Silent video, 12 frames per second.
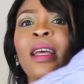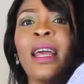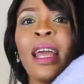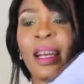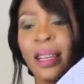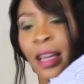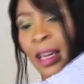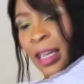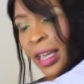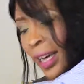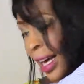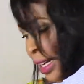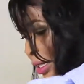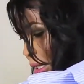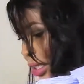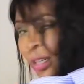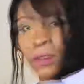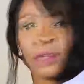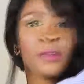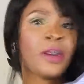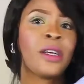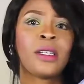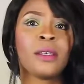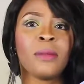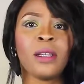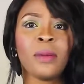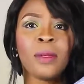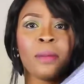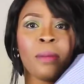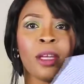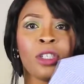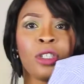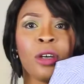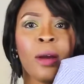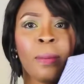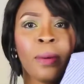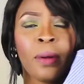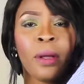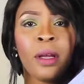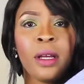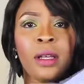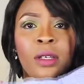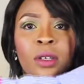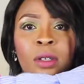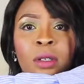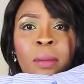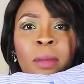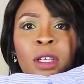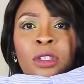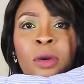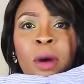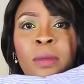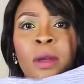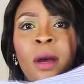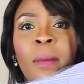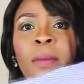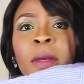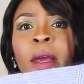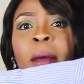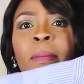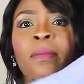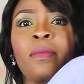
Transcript: And again, the sleeves are very similar with the mesh top, the mesh crop top. Yeah.